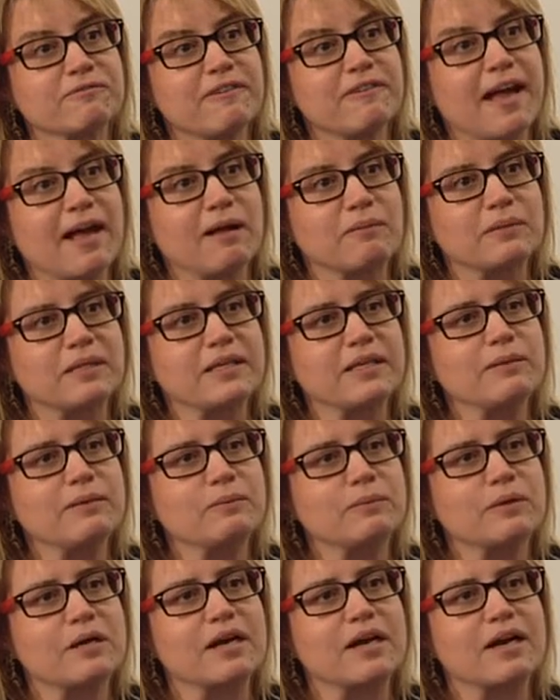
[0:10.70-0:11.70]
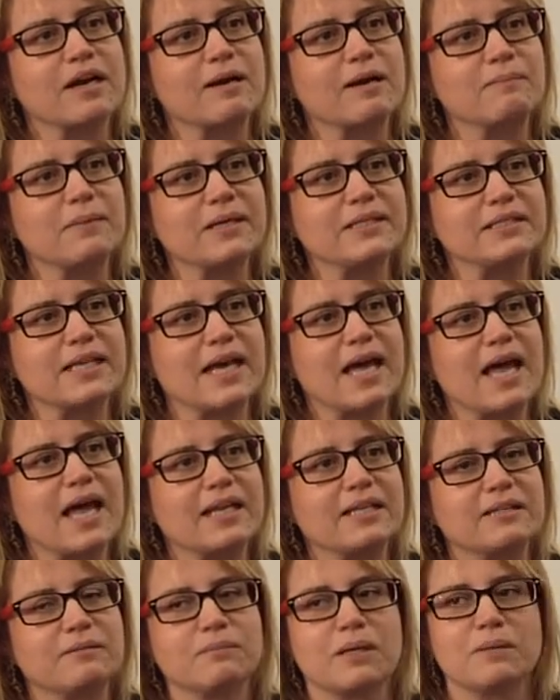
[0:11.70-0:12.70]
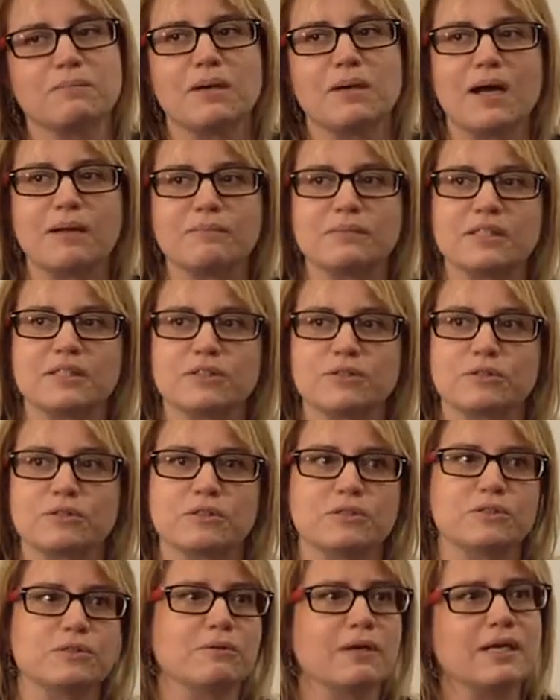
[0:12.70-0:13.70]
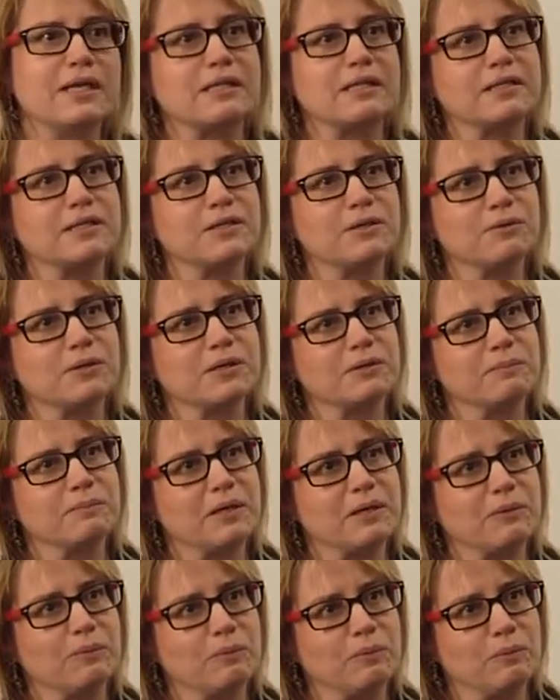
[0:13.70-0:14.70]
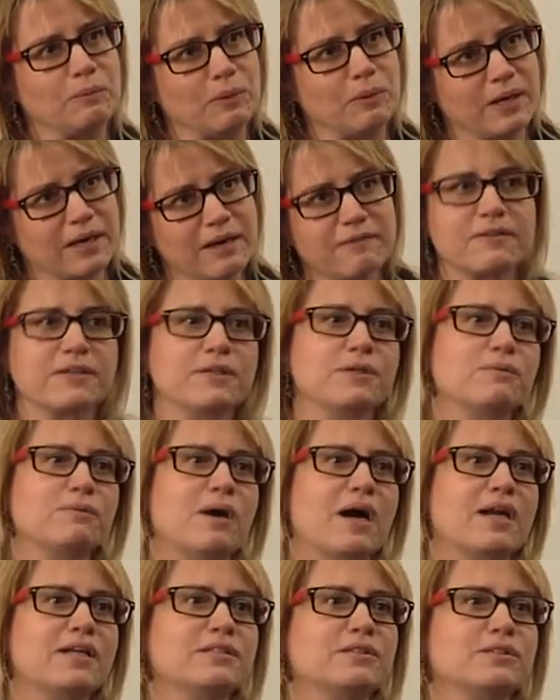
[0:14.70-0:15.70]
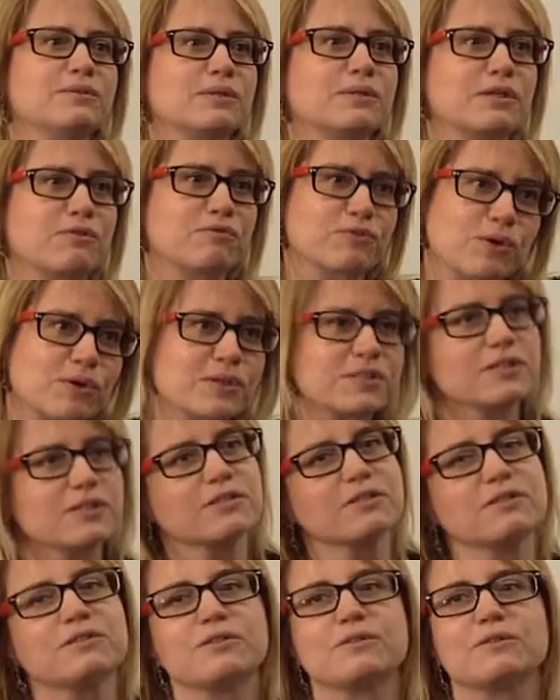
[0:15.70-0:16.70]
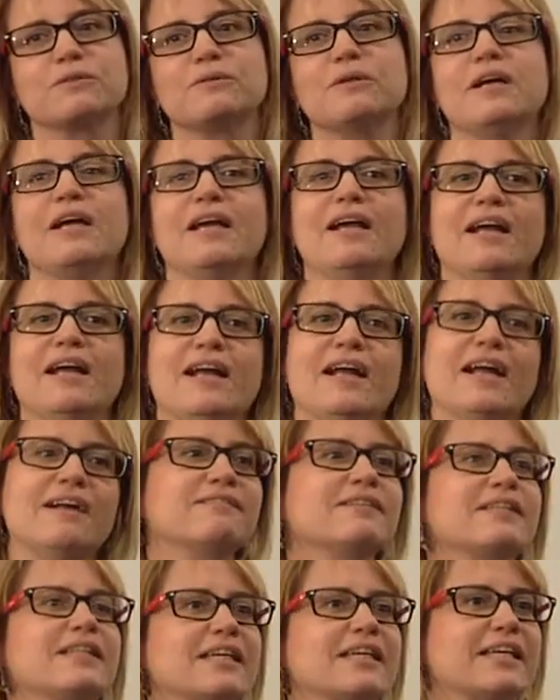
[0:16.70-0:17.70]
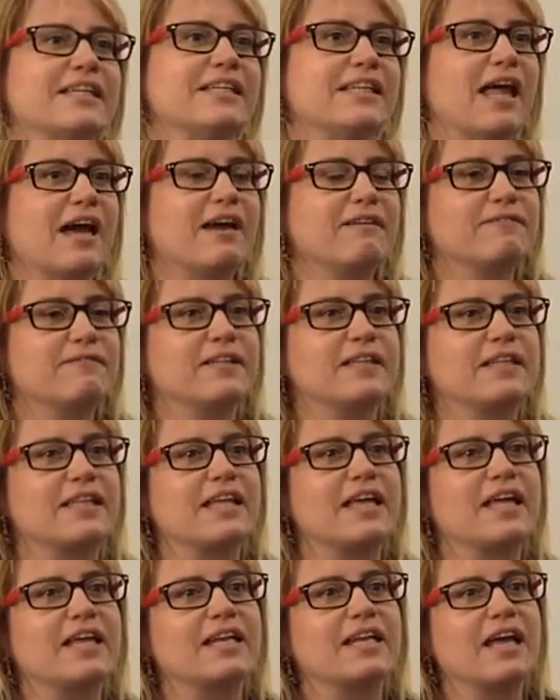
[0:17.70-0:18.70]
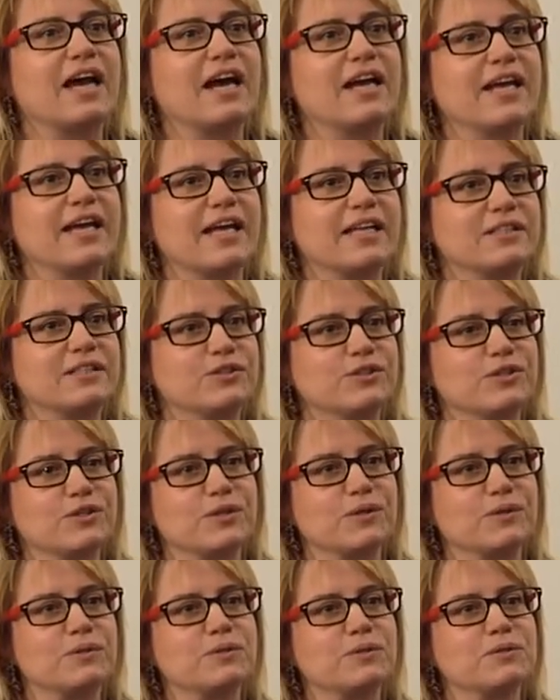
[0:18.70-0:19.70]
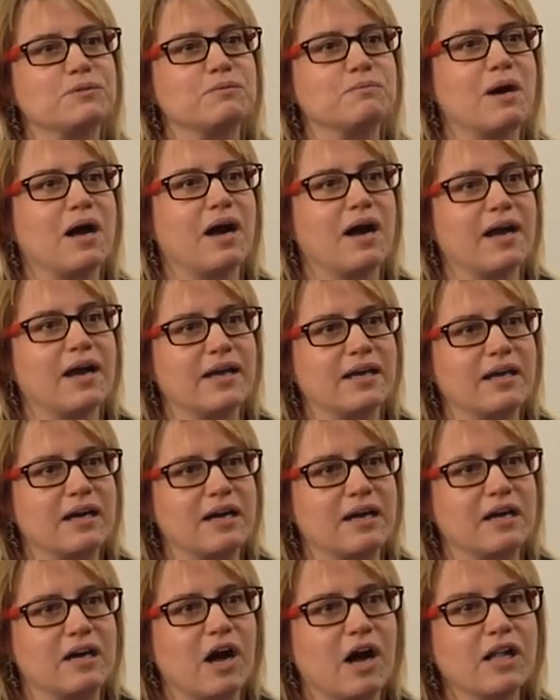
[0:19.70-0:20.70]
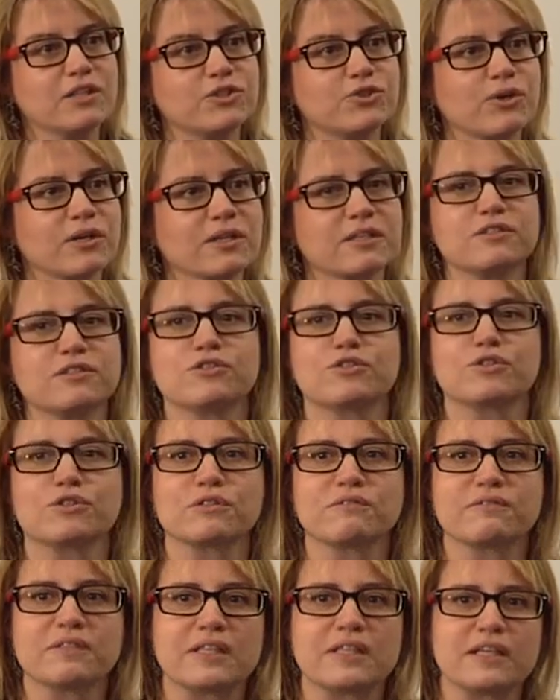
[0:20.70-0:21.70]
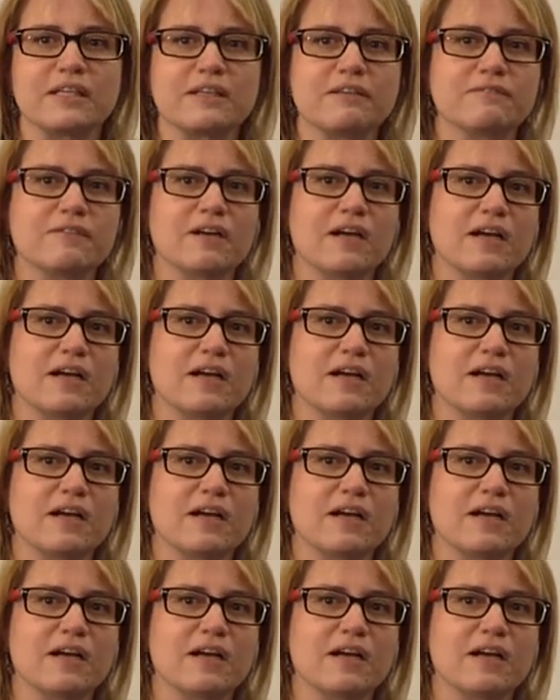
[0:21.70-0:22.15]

family where my dad and my mom said you can do anything, you can be whatever you want to do, and of course you can do everything in life. And then I had to go to my ultra-conservative